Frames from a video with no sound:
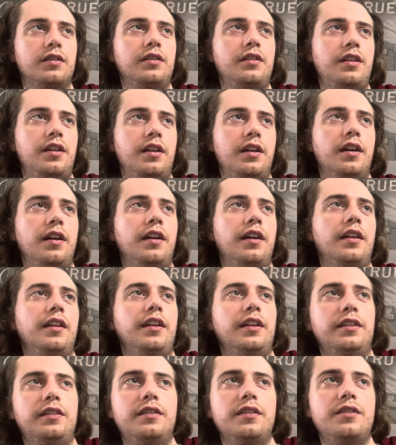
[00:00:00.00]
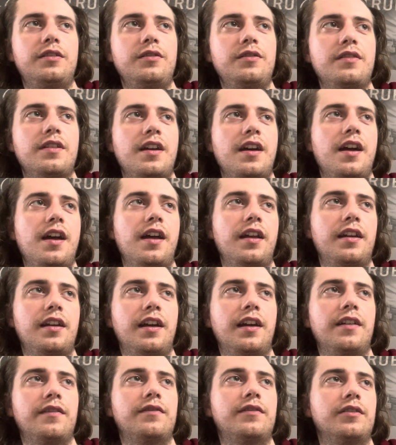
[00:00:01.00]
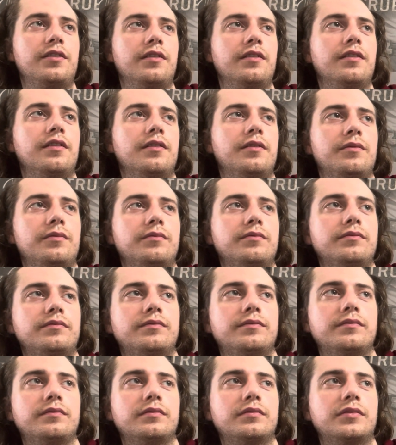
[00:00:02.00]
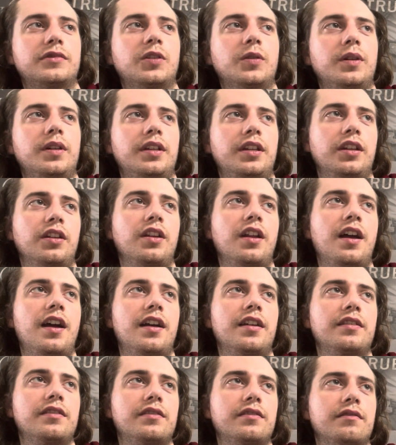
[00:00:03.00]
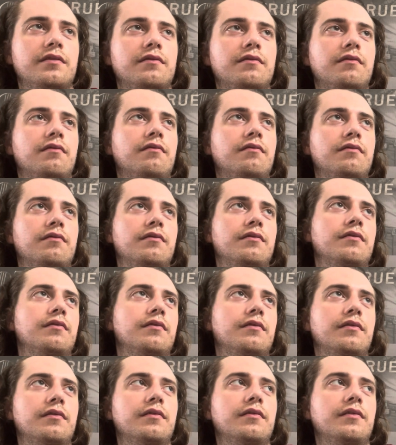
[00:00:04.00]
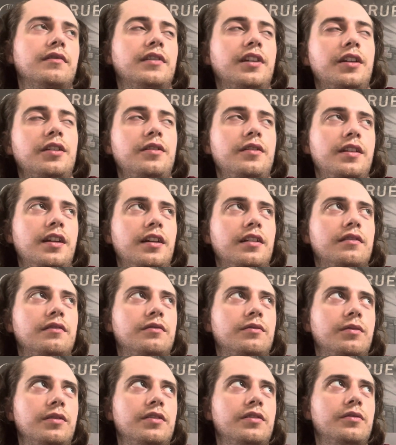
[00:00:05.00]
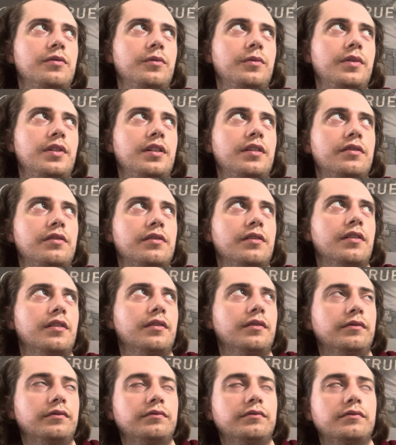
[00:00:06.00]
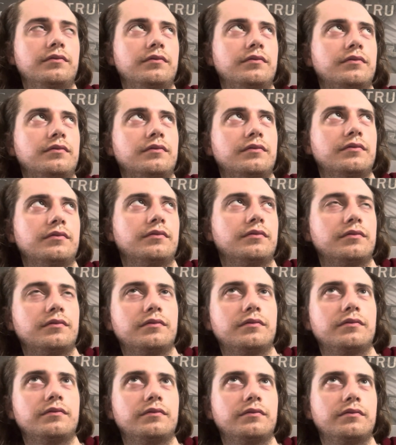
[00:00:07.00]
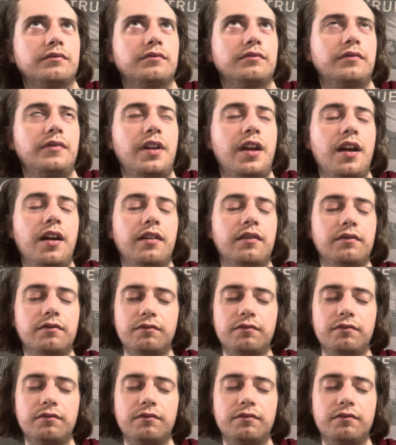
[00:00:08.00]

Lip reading: yeah, I like to do that after going to class, and I do that twice a week. So yeah,